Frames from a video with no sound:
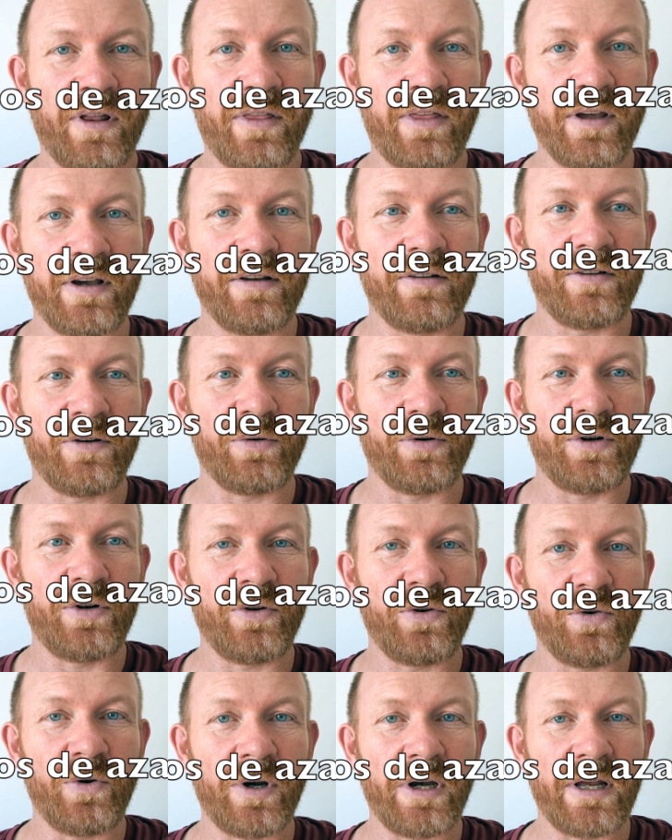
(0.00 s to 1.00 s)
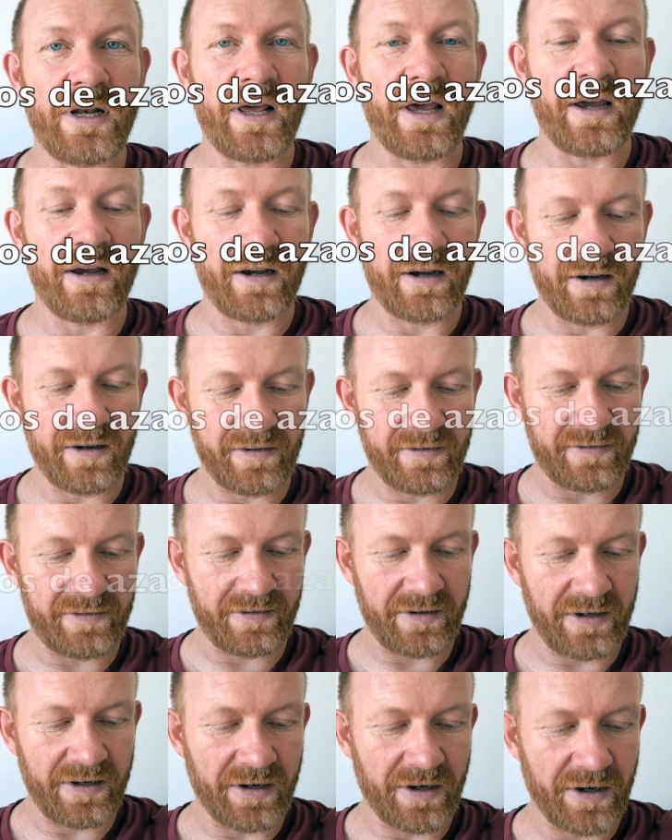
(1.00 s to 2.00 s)
Things you would do in a
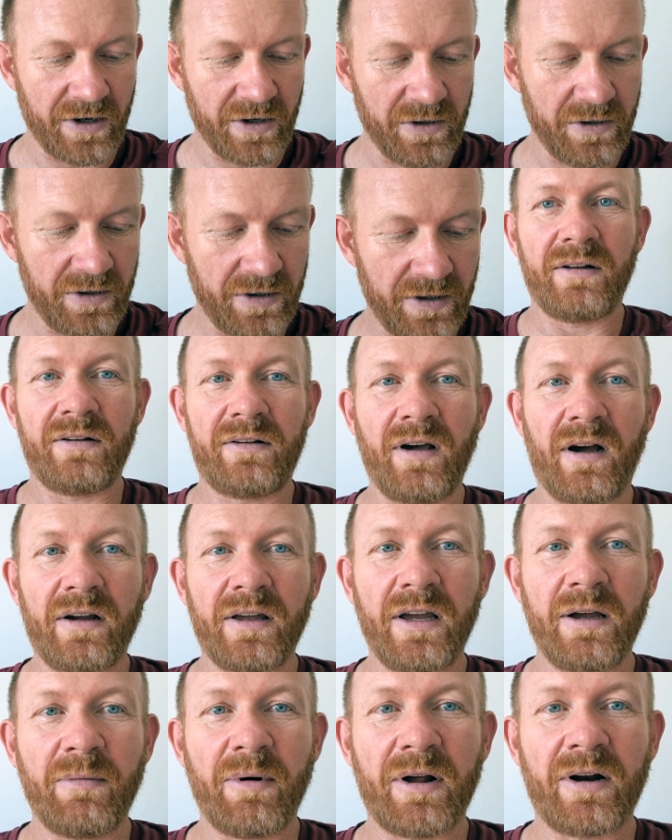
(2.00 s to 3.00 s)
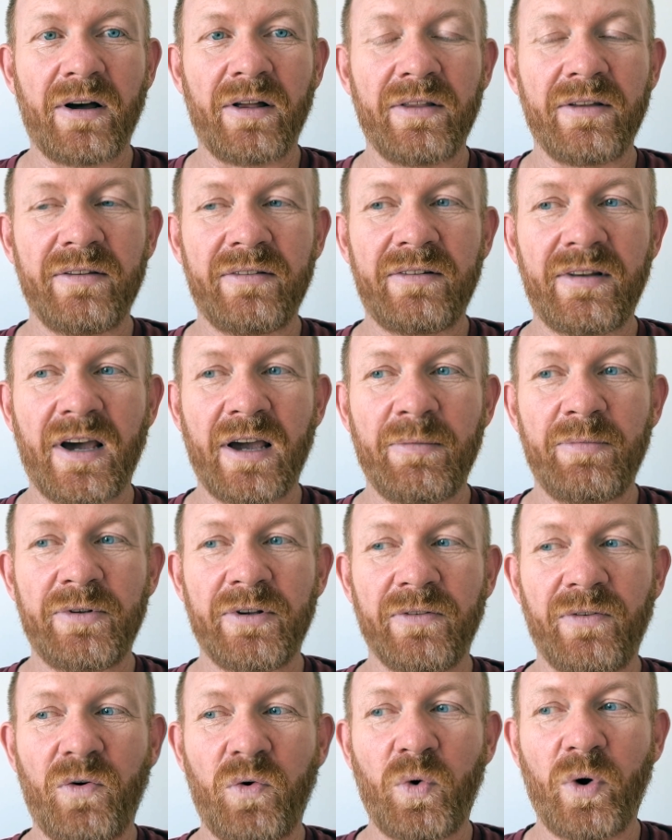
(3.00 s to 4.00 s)
casino. Talking about all these types
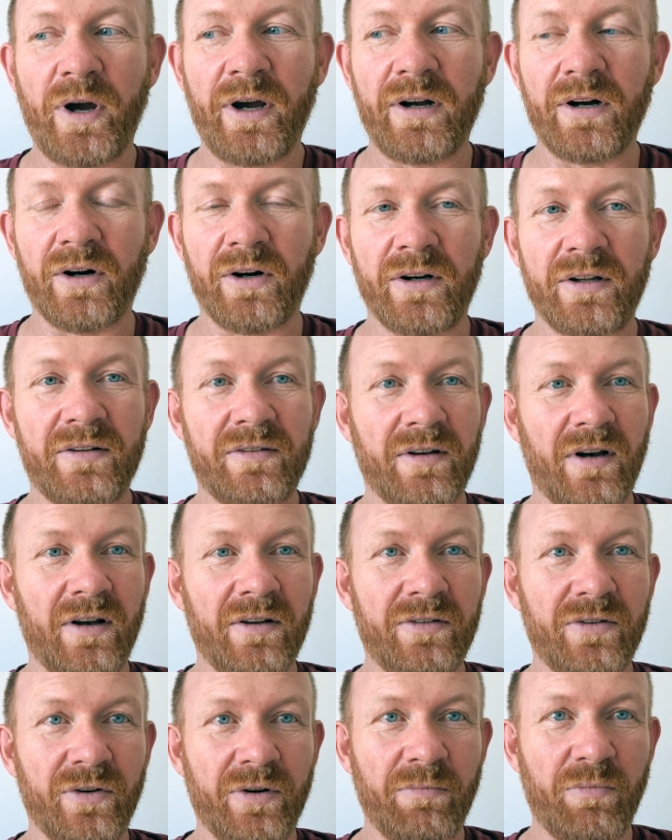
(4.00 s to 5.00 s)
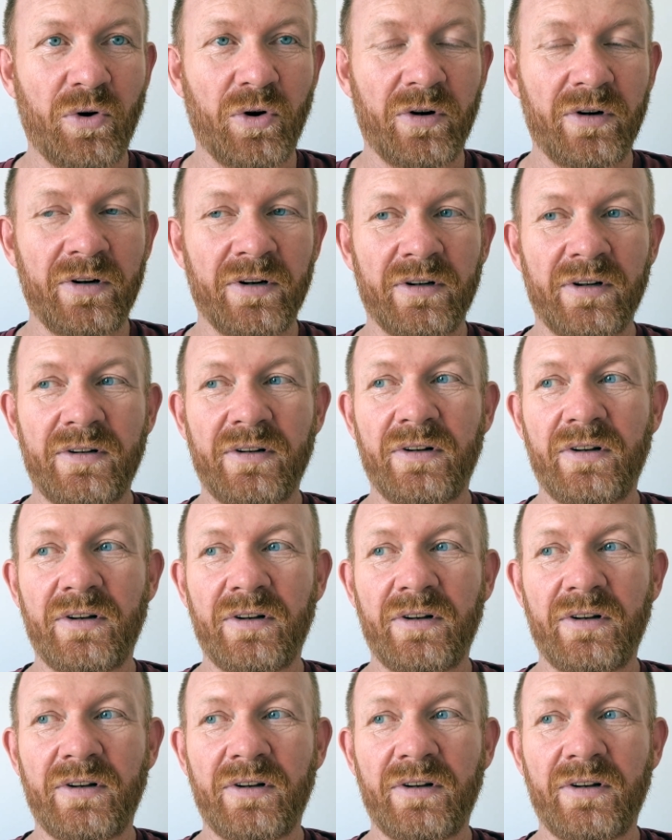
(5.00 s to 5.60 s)
of juego, it's also important to